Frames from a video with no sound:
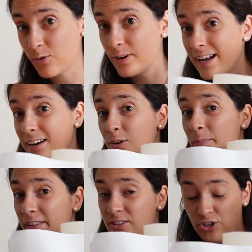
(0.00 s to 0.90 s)
Julian
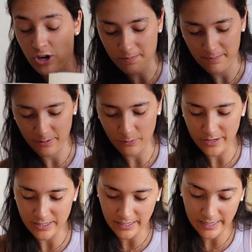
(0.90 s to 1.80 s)
Lopez shop,
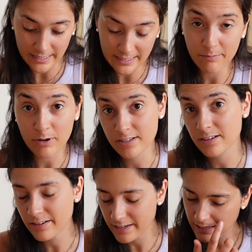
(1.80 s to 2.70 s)
which is in
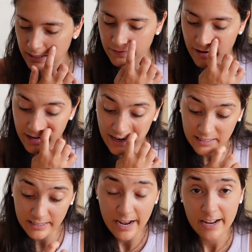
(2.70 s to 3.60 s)
Barcelona, and it's very
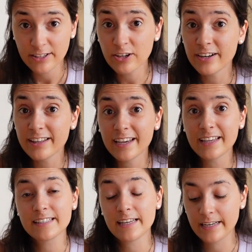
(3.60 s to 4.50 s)
nice. The only thing
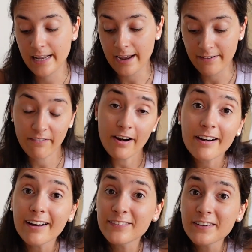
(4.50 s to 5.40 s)
is that they have very
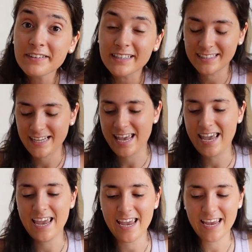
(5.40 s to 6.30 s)
nice fabrics
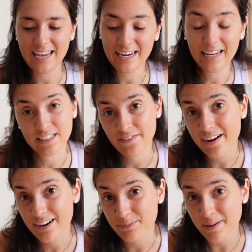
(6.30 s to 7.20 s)
and it's
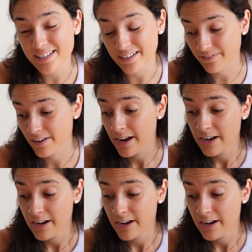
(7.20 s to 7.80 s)
very expensive.